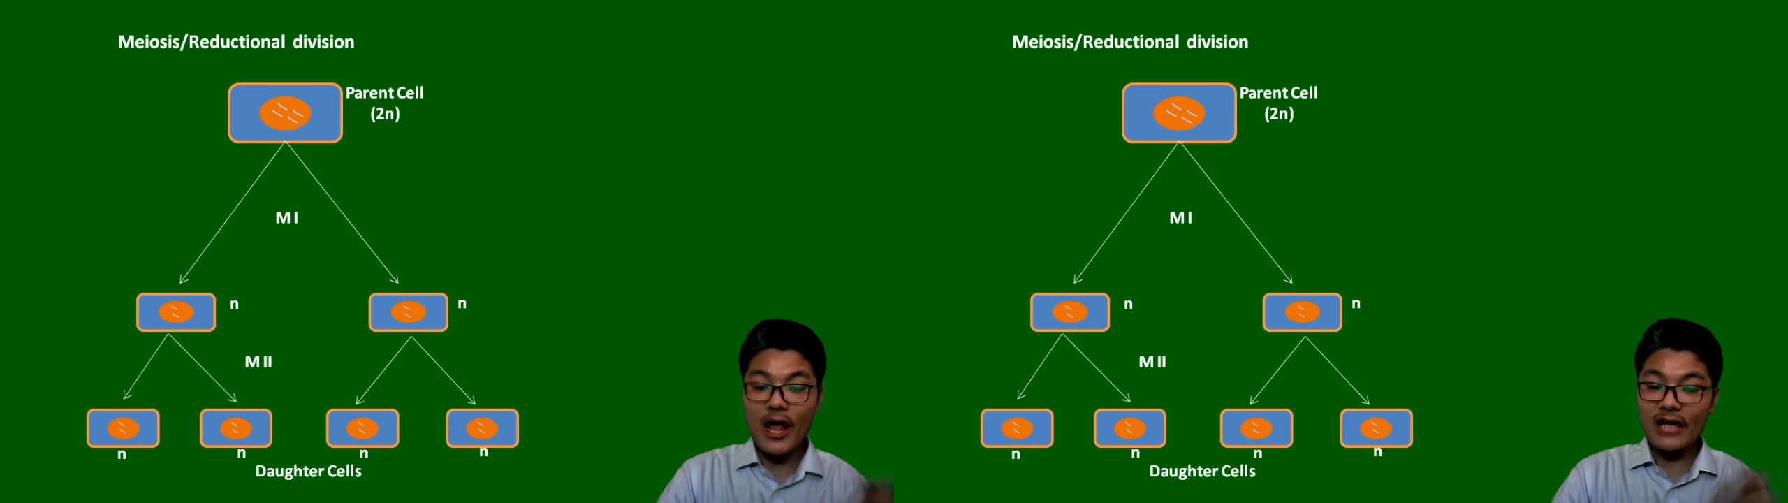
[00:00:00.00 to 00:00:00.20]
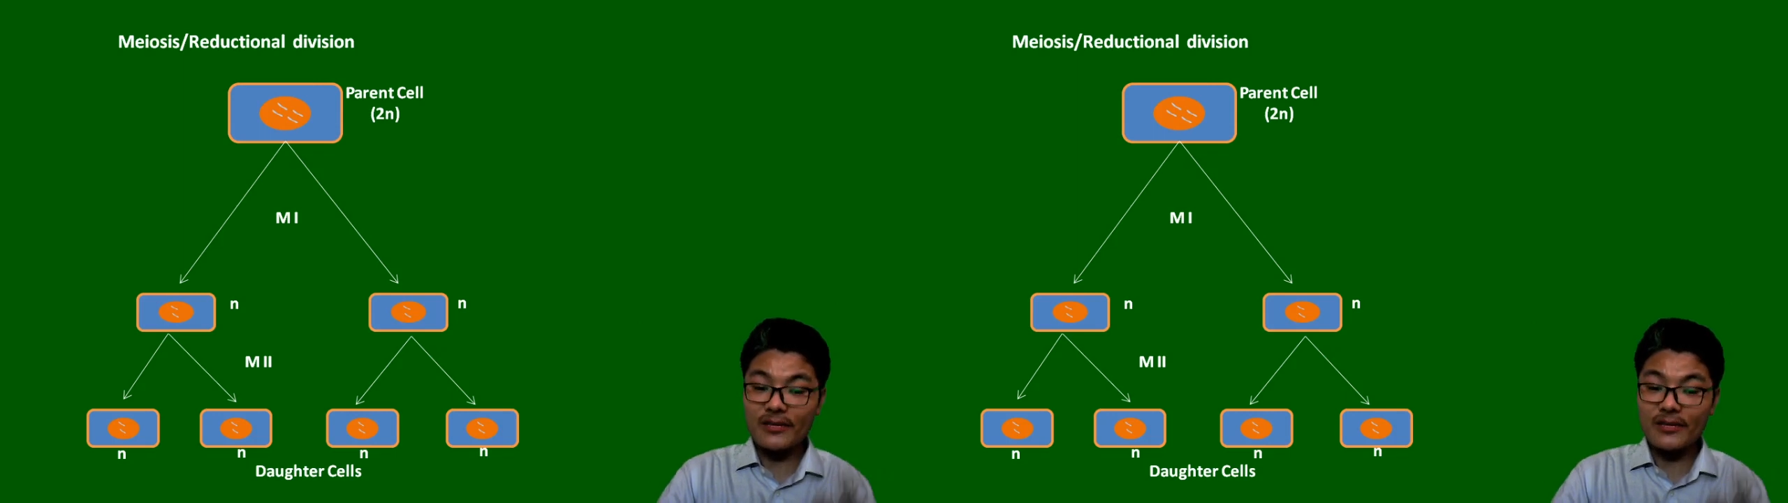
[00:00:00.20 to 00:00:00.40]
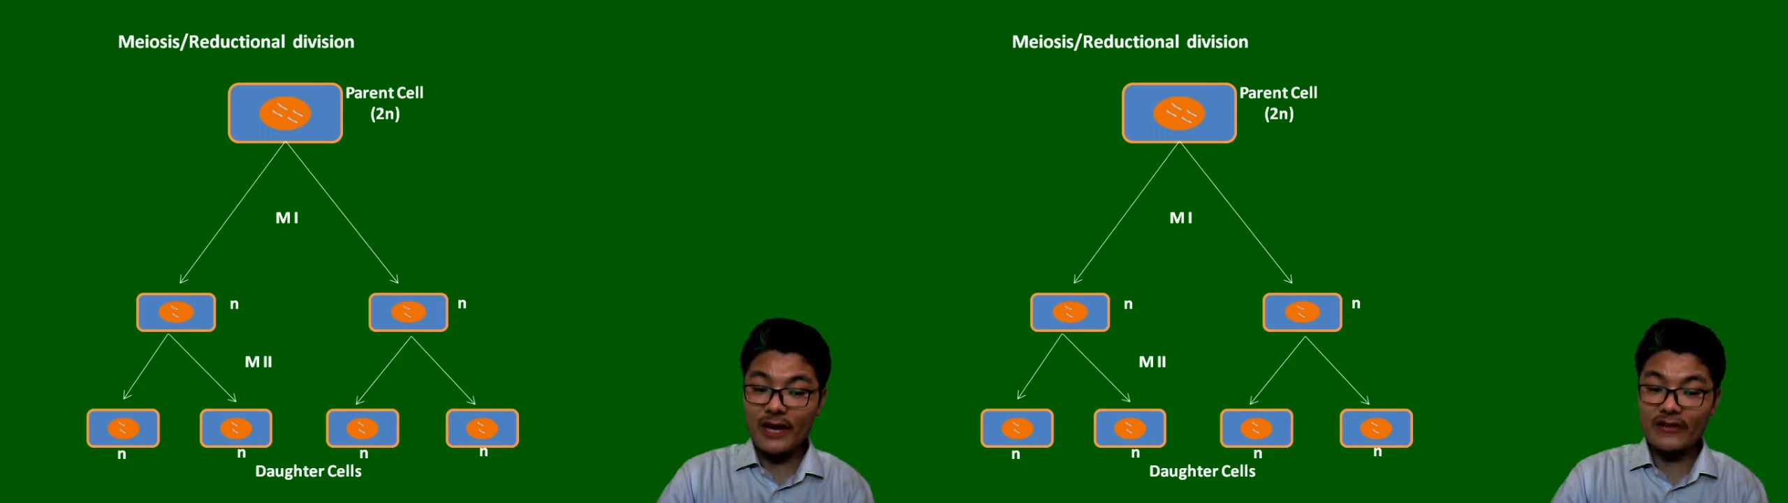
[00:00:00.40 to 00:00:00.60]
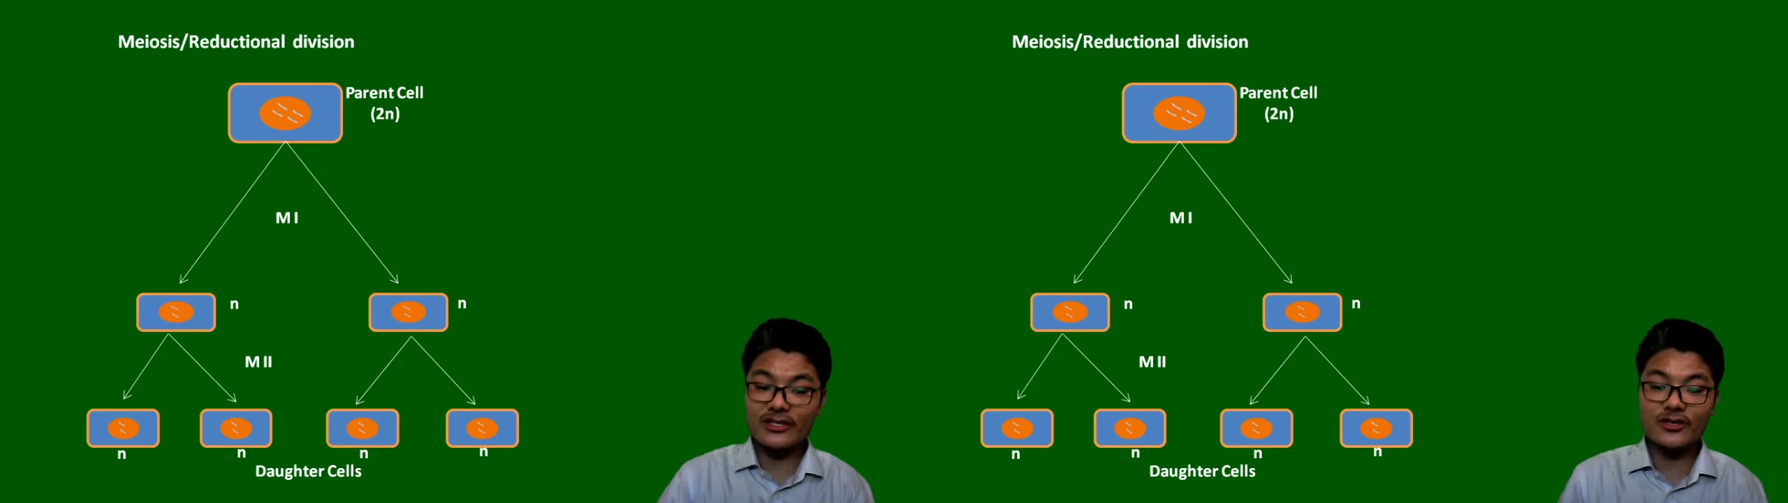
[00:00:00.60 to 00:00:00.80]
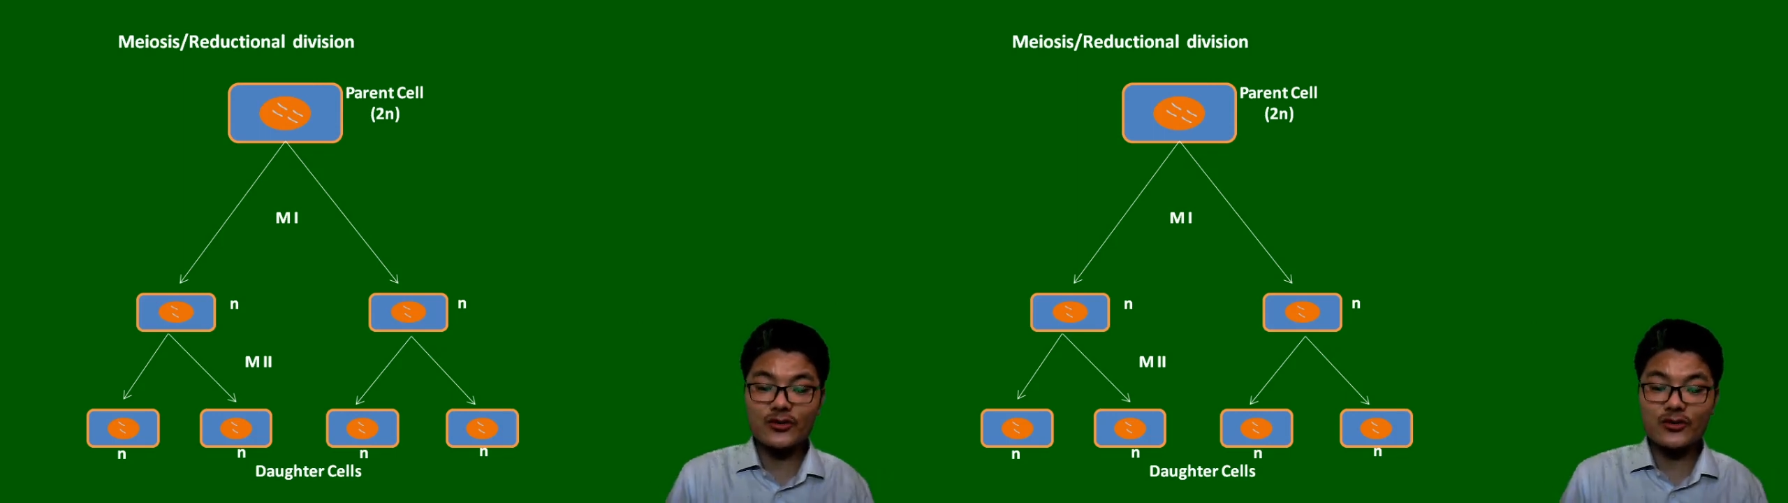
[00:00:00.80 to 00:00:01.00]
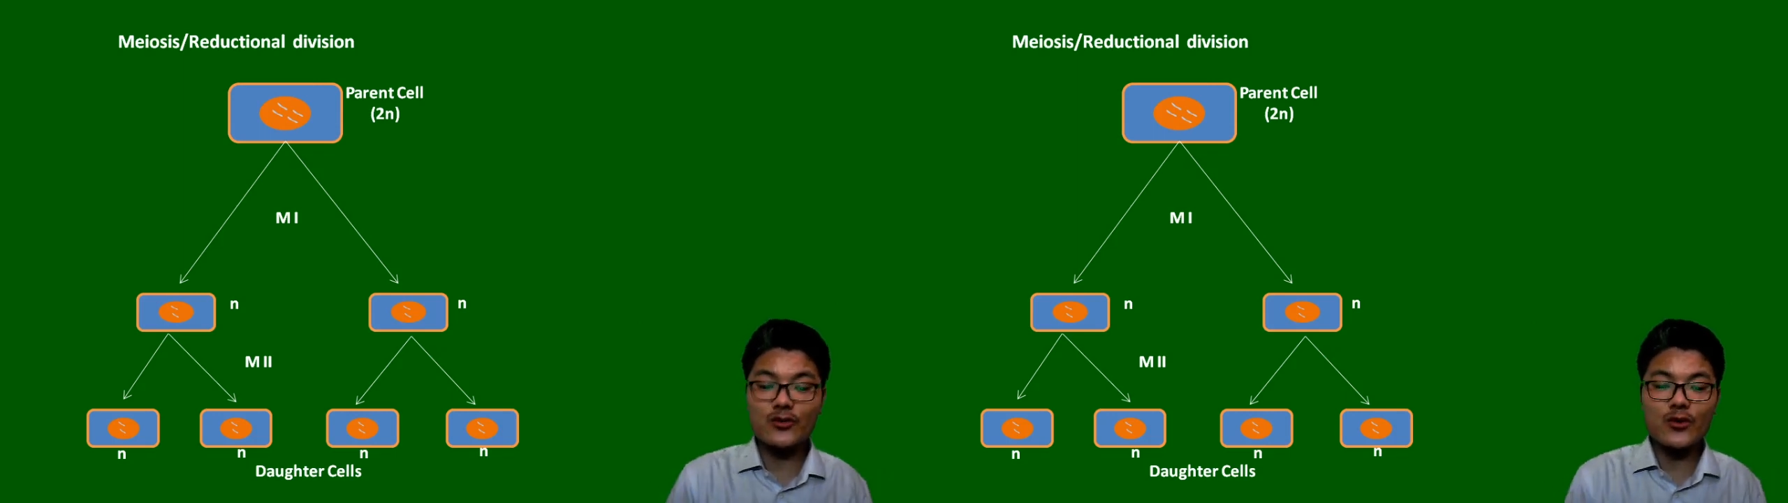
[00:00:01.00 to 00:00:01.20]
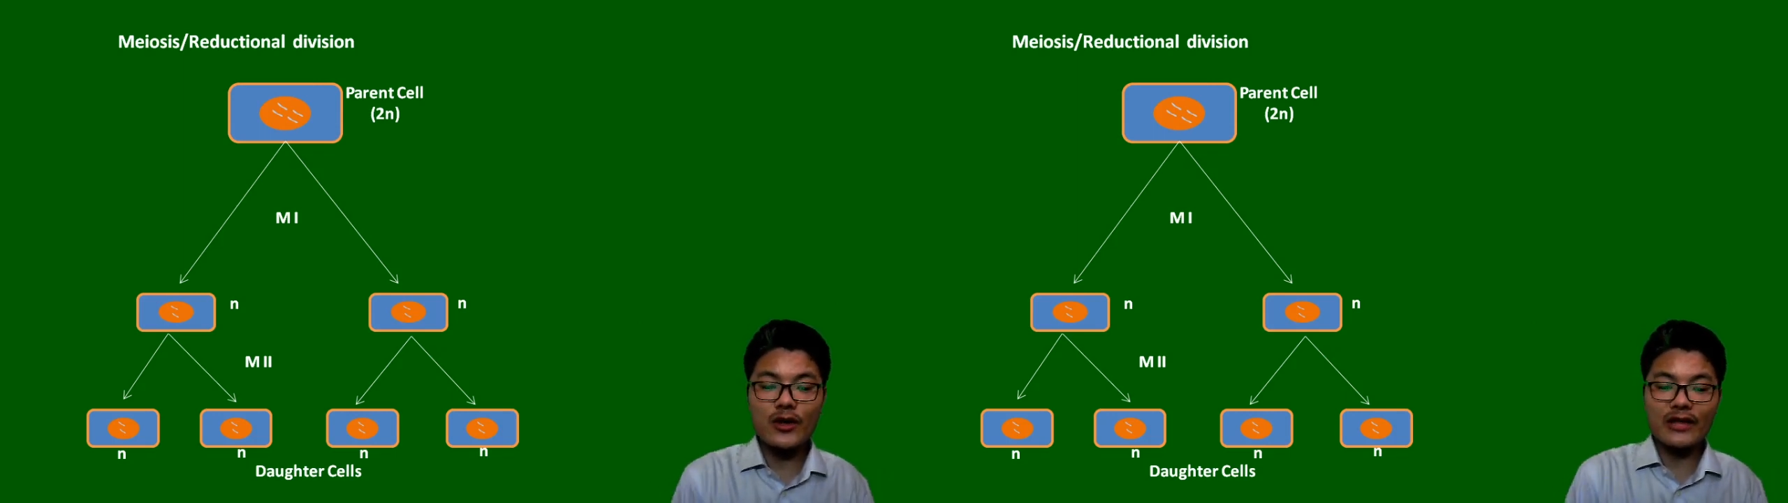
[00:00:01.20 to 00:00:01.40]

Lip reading: In the meiosis 2,